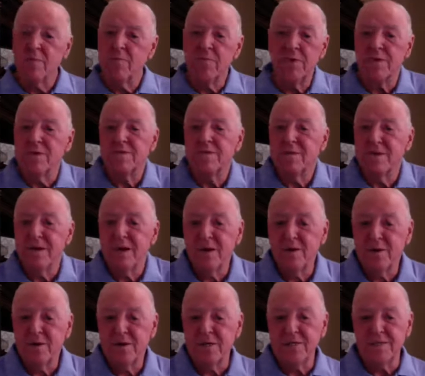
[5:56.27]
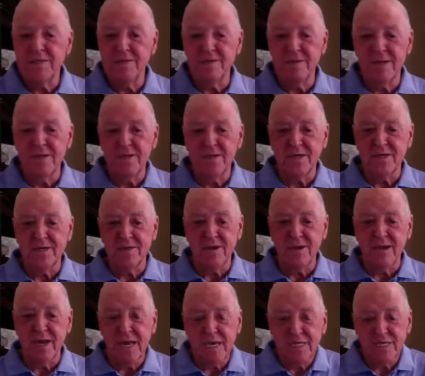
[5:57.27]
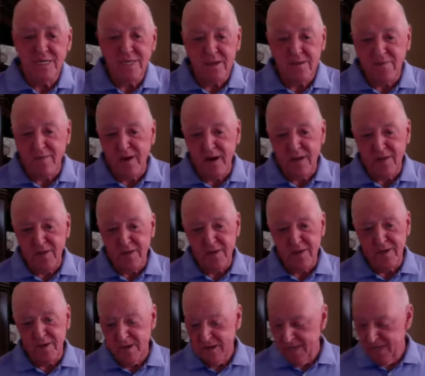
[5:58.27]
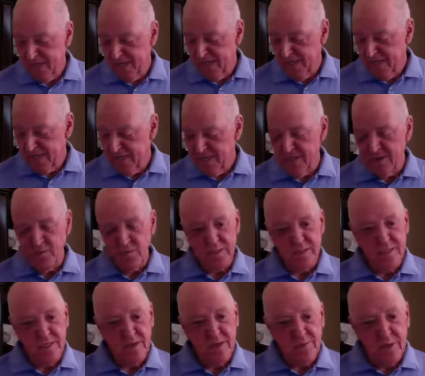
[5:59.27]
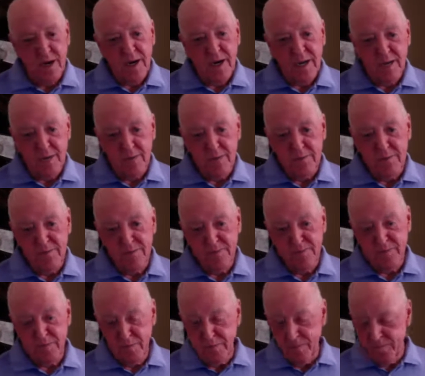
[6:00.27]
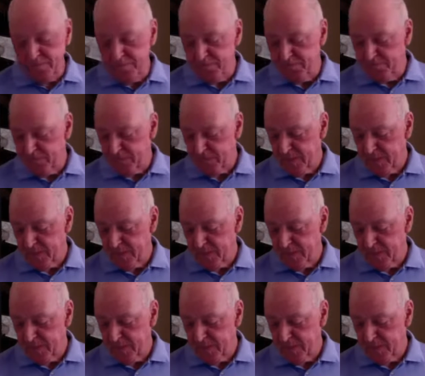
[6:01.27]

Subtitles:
But, it doesn't lessen the fact that, we still admire him.